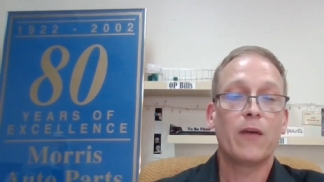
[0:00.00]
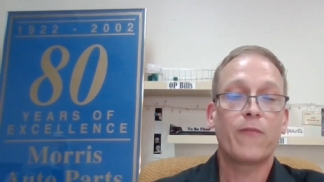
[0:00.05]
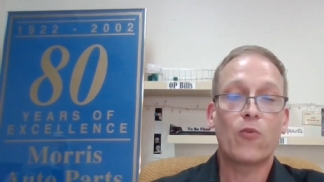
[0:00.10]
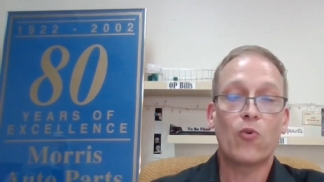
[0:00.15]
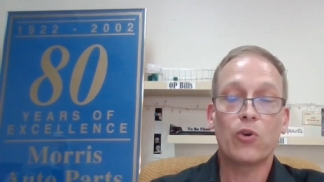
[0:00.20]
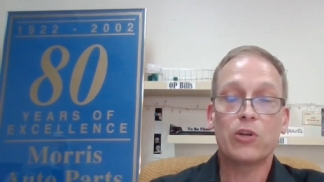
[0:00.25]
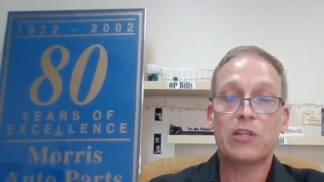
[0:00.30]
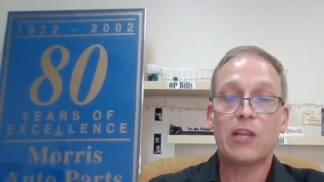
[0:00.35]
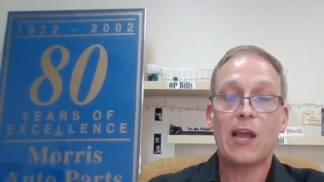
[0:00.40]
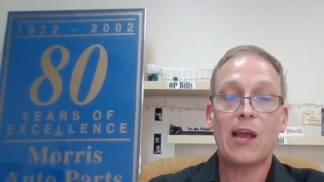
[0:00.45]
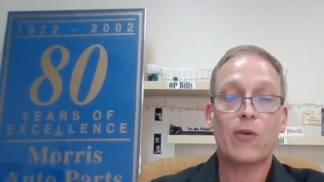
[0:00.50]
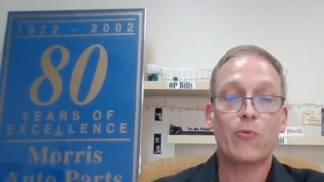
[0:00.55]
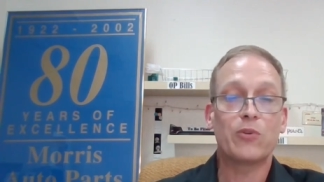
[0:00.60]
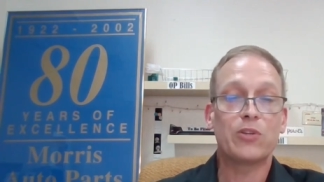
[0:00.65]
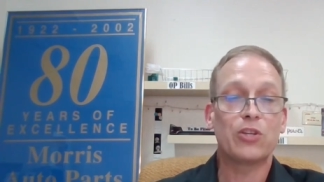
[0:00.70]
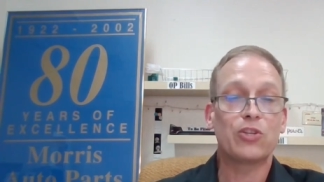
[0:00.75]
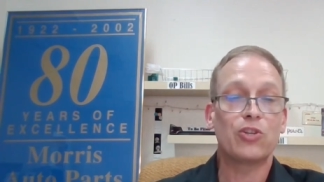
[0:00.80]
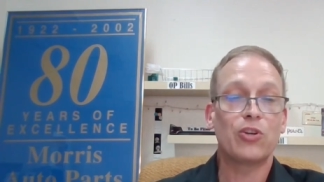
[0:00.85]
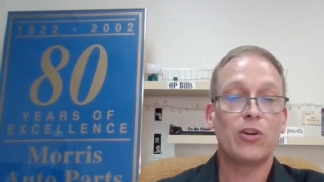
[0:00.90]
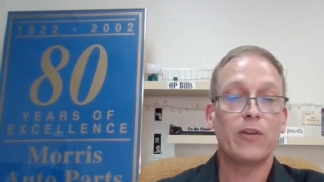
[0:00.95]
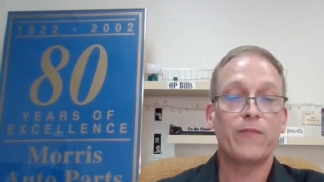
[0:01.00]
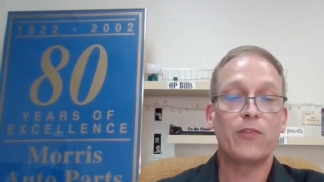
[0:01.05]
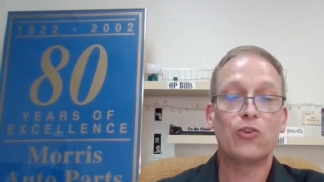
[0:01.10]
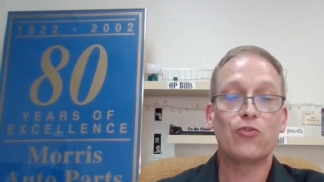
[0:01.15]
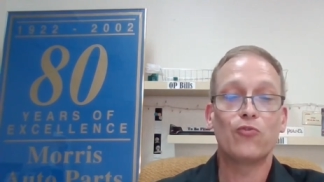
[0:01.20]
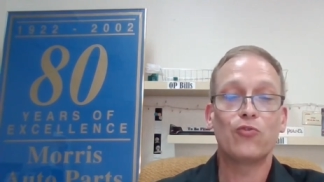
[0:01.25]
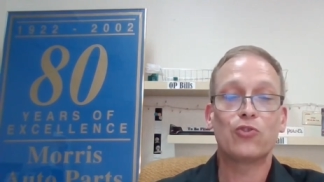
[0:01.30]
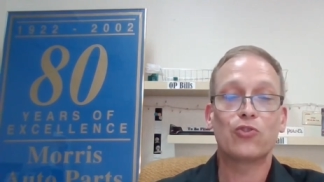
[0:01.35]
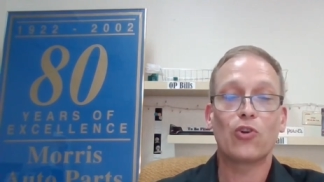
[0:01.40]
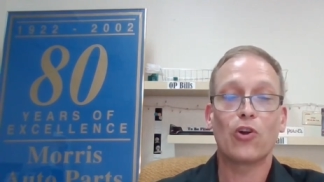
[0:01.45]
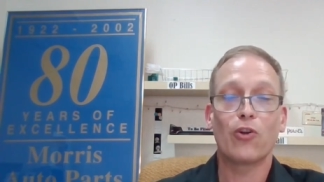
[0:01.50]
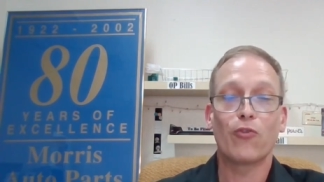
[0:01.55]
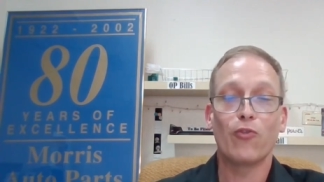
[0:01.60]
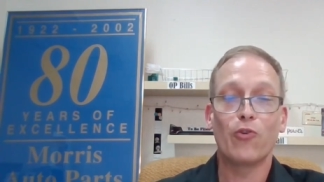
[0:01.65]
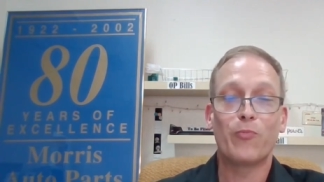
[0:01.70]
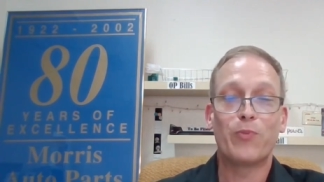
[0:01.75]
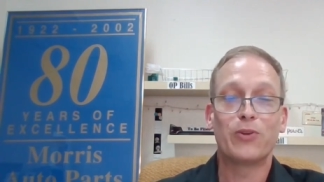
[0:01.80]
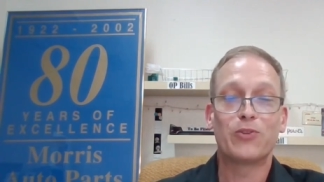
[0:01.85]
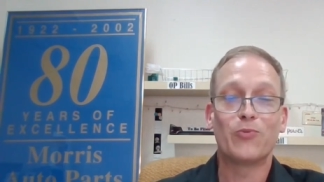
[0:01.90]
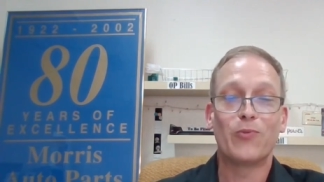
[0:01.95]
Of mm. course, the acquisition of the True Star
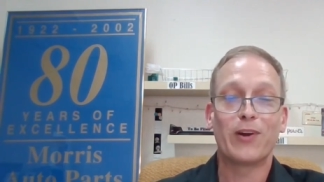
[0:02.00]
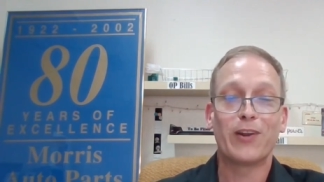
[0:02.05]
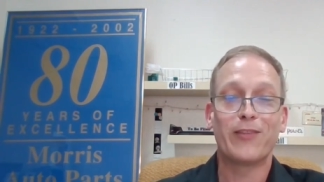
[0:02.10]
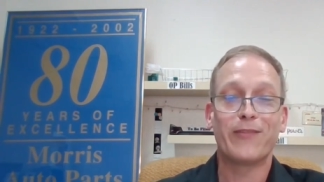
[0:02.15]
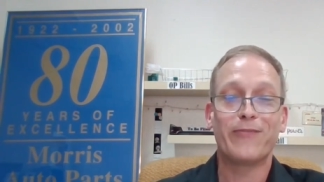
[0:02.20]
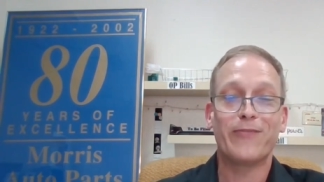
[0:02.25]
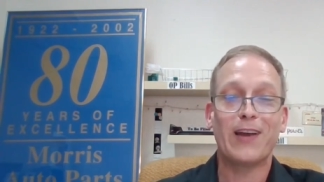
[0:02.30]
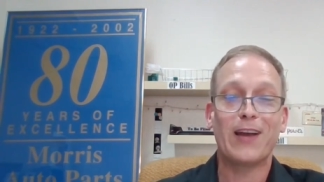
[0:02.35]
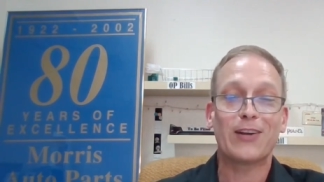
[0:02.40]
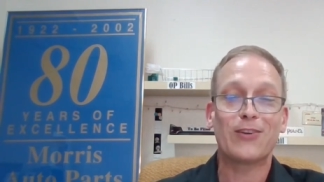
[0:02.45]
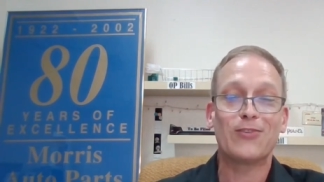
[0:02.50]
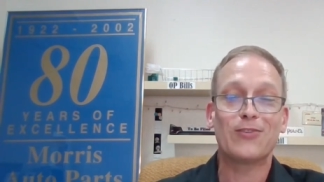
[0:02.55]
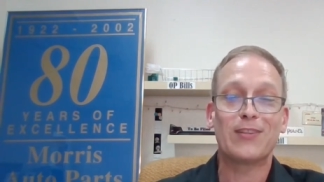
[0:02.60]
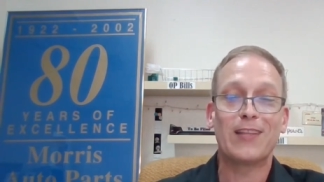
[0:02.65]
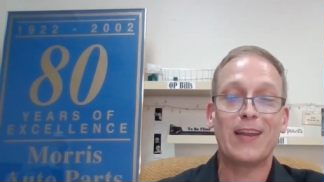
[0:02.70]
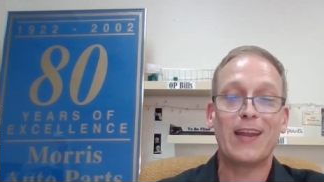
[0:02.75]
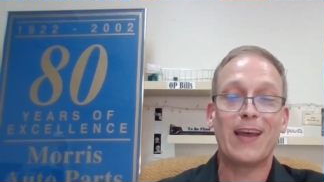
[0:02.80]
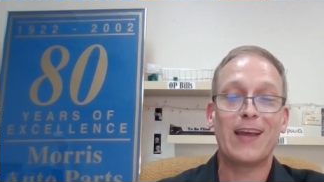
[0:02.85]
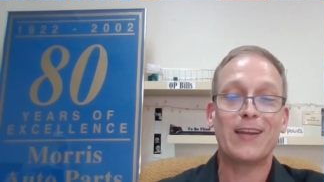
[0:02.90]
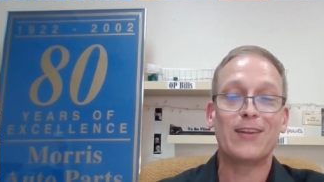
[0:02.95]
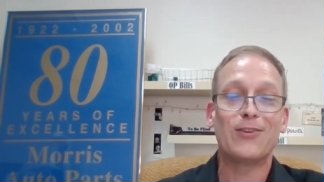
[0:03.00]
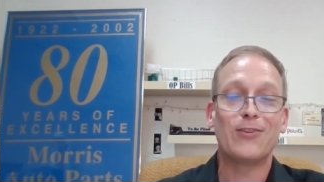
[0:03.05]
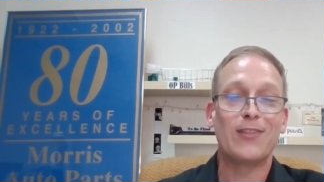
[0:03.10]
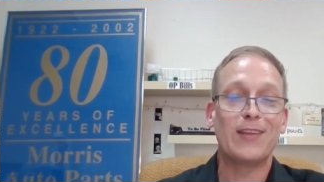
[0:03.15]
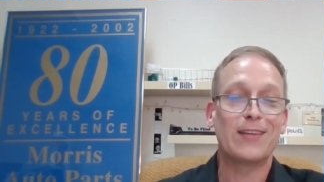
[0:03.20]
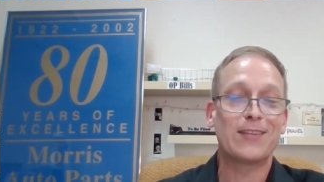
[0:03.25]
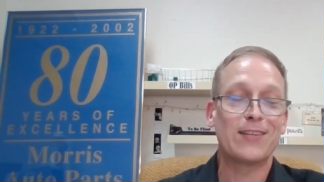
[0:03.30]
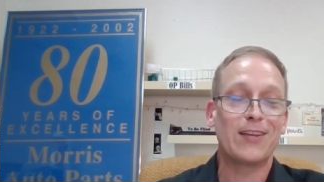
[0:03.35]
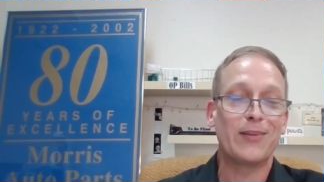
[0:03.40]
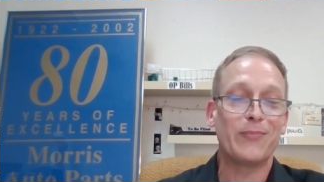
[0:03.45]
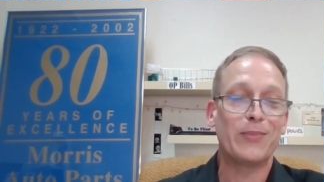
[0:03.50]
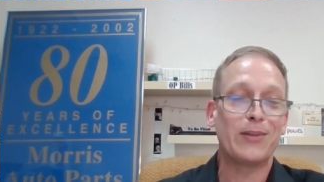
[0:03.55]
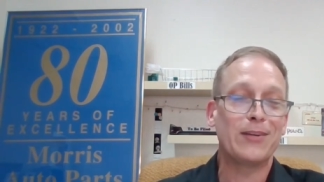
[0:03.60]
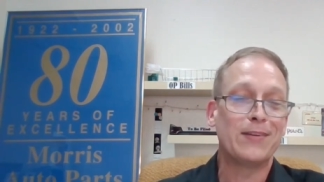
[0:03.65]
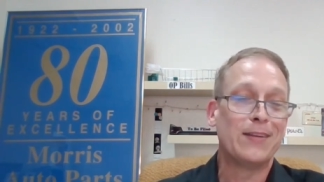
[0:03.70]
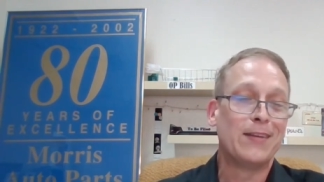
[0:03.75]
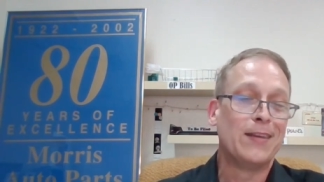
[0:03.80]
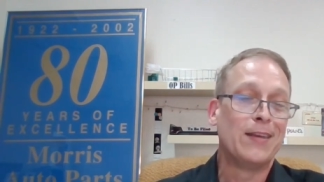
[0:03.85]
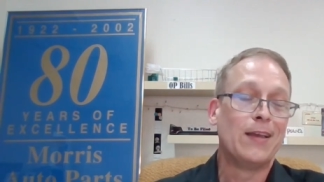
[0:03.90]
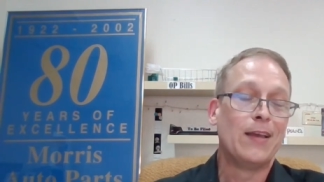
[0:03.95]
Group is one of the factors that added to the excitement.
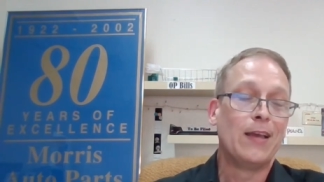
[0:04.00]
